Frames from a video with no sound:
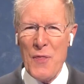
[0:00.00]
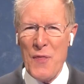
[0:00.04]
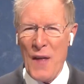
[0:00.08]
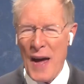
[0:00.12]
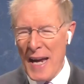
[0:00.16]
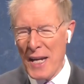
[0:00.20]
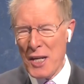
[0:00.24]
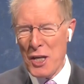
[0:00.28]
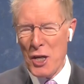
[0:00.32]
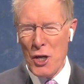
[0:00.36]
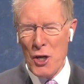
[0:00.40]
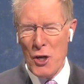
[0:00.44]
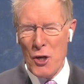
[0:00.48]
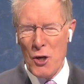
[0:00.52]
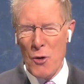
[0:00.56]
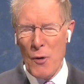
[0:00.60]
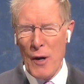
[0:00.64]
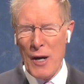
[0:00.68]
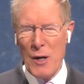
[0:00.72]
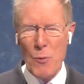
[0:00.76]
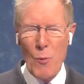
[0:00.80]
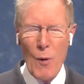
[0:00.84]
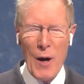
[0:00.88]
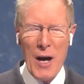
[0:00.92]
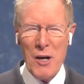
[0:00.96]
Thank you
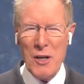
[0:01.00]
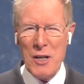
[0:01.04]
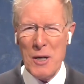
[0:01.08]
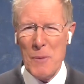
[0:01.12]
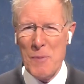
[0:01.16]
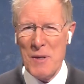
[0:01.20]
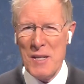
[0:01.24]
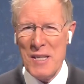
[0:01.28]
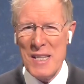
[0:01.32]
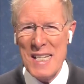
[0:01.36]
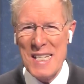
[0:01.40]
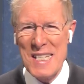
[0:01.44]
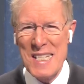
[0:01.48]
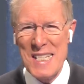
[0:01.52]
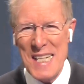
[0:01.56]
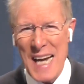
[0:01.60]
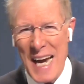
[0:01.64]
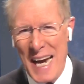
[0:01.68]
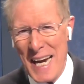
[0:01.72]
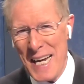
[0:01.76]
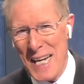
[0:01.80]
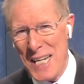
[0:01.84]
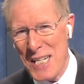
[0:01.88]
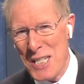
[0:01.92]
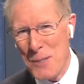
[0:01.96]
and welcome to the
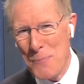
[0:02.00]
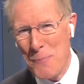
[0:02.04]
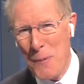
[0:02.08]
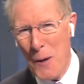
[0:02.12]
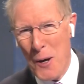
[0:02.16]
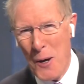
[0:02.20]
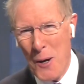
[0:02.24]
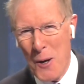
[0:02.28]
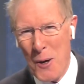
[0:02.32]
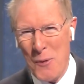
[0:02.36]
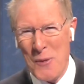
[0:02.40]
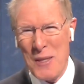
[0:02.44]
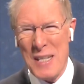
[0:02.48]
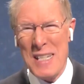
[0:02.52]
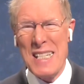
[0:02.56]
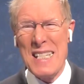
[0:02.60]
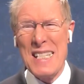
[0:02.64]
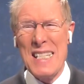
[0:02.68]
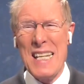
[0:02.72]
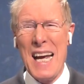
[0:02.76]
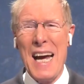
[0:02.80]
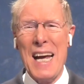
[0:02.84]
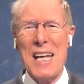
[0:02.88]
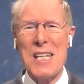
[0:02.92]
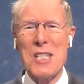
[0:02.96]
Science Bowl, the
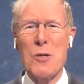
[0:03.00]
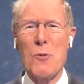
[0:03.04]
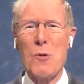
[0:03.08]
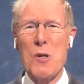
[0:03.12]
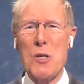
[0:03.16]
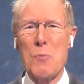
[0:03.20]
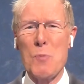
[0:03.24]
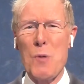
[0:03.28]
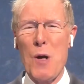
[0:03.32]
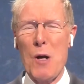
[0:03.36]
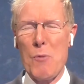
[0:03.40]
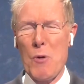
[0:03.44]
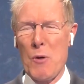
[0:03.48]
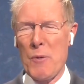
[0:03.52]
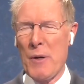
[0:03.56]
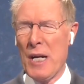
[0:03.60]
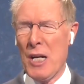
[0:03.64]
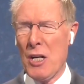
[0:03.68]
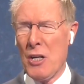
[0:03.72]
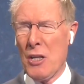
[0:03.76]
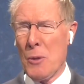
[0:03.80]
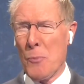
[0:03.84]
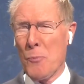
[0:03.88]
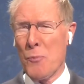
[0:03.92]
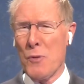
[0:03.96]
science quiz program
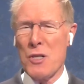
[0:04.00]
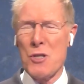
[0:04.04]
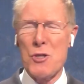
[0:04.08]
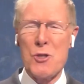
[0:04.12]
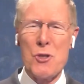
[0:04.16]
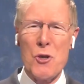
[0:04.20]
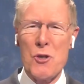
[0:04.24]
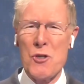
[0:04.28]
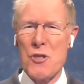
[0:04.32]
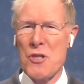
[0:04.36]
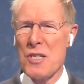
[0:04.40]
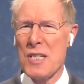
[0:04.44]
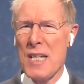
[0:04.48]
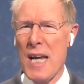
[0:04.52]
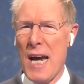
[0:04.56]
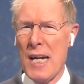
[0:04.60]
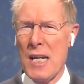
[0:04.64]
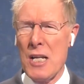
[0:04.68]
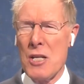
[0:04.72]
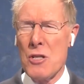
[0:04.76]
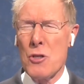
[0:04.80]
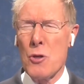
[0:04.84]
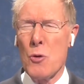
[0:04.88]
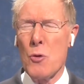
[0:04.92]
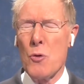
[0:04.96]
here in the Prince George's
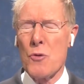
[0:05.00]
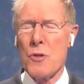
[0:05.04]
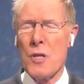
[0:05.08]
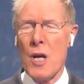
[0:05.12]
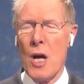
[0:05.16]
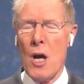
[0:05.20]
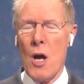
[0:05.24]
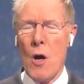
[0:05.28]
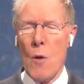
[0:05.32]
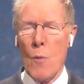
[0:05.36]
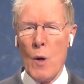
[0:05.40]
County Schools,